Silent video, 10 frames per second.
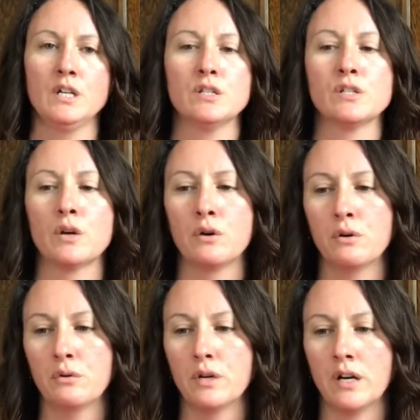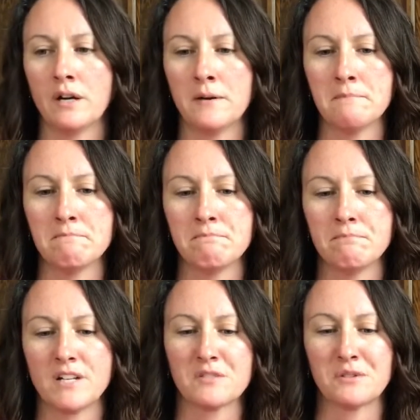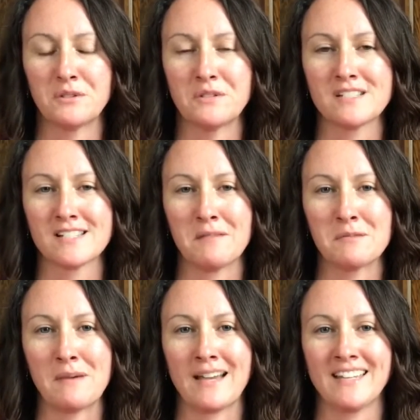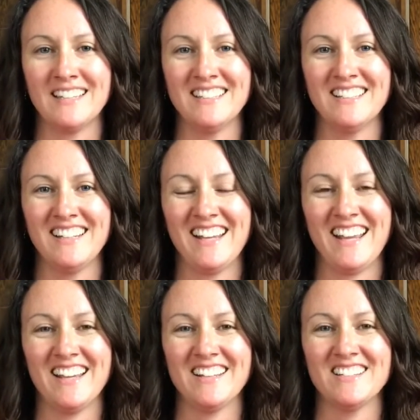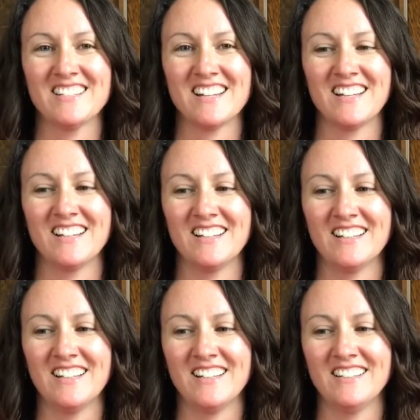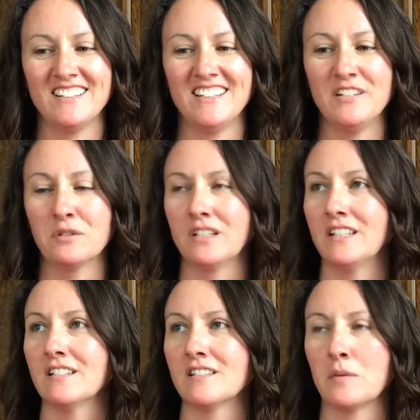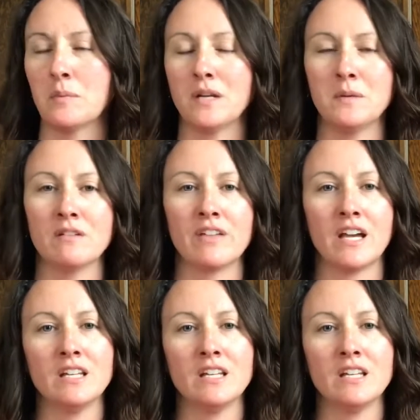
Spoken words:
So that's where Lewis comes back in, and he really is the epitome of that.